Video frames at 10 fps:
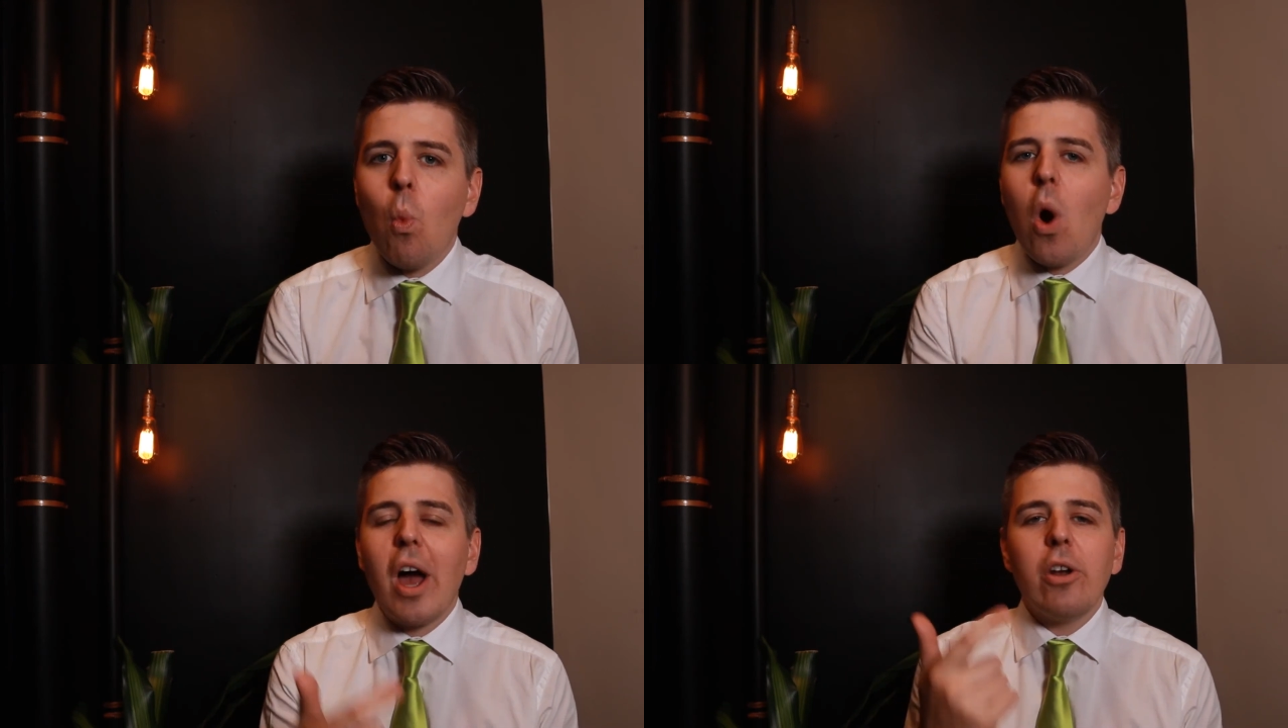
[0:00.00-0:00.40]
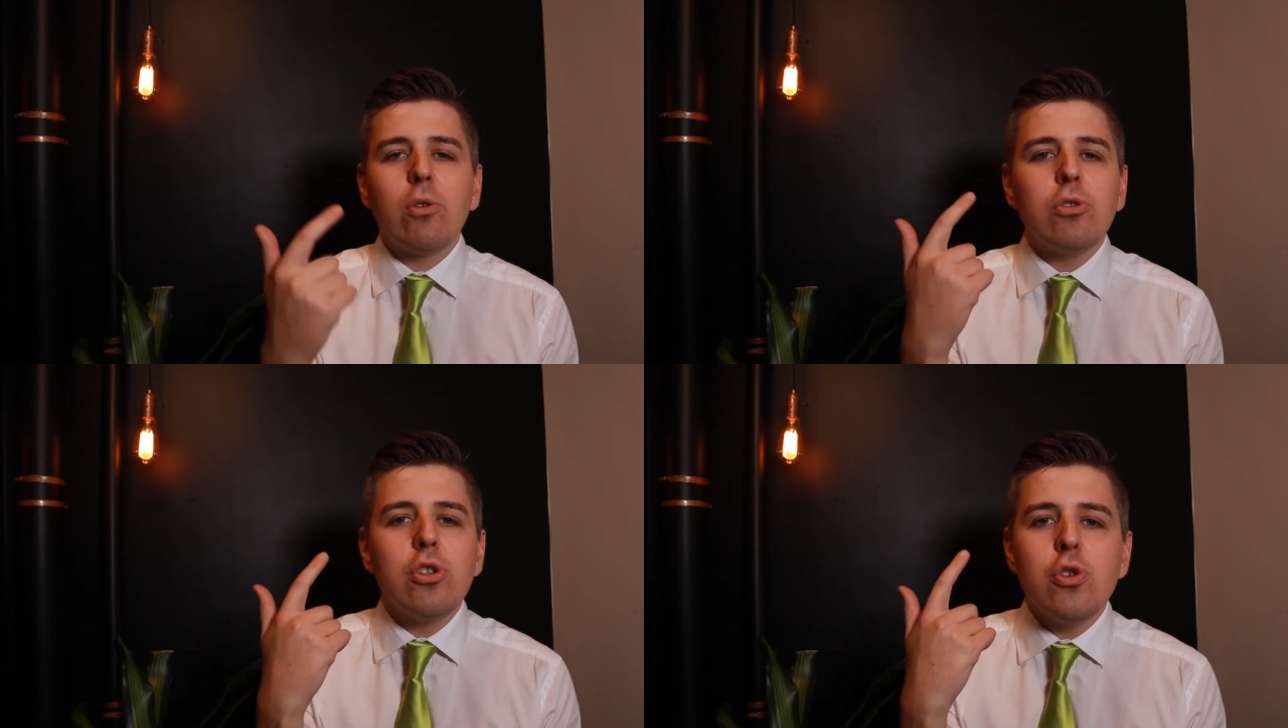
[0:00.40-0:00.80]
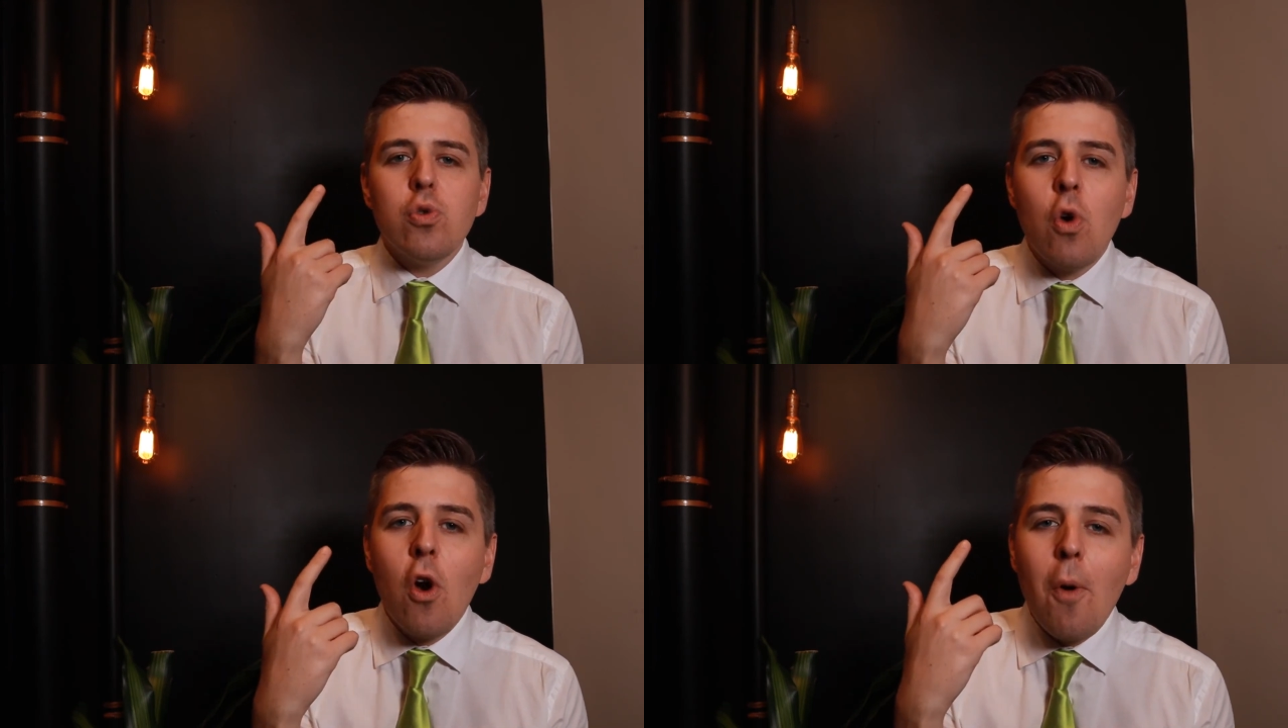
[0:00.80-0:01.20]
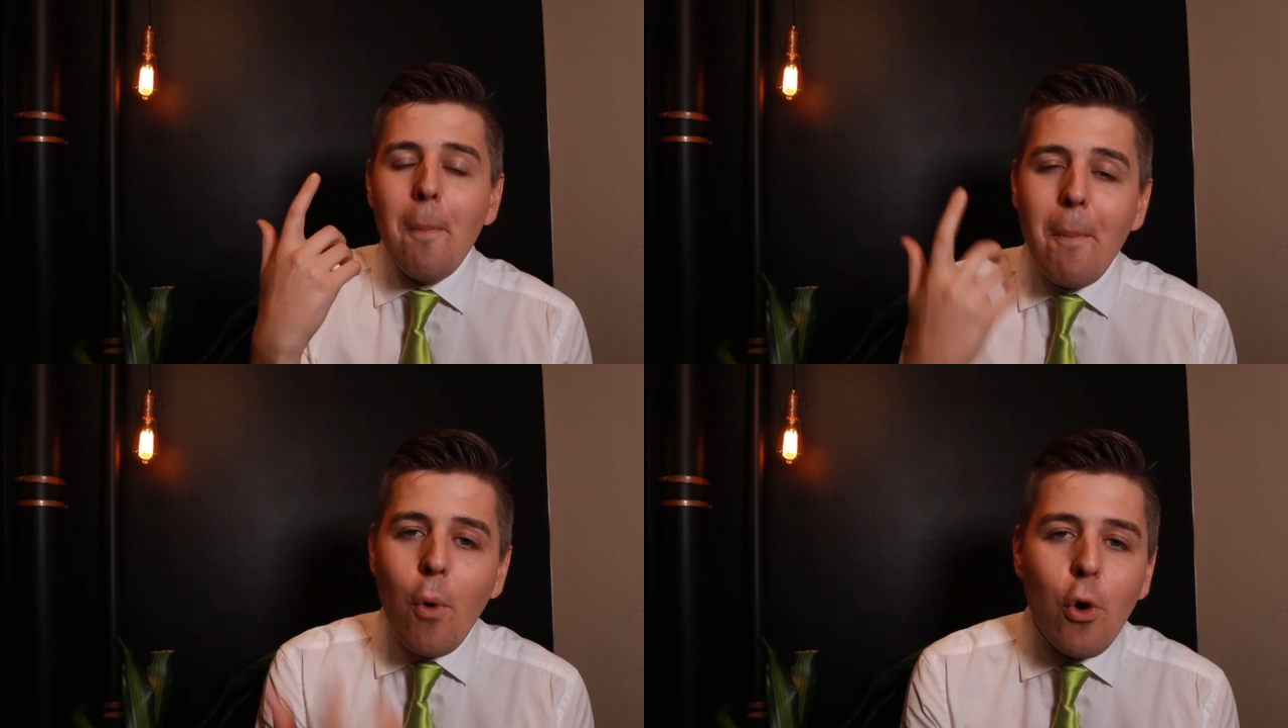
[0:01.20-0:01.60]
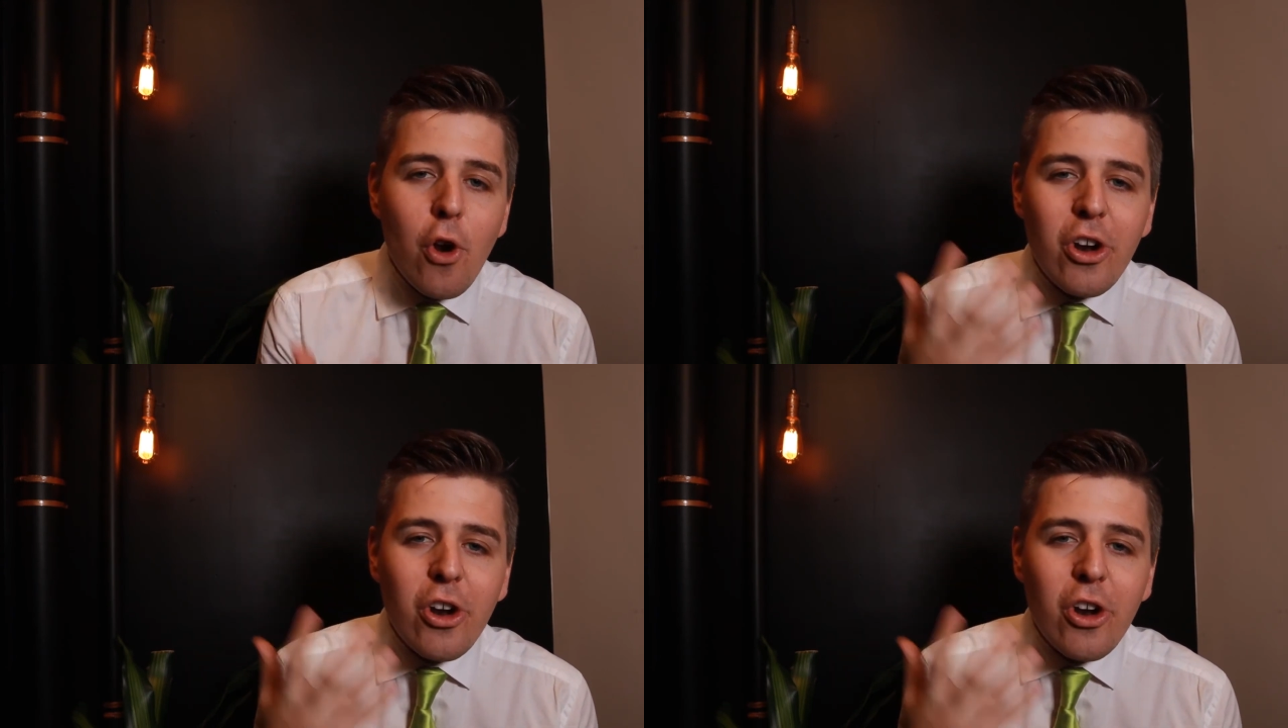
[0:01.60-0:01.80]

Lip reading: Why don't you more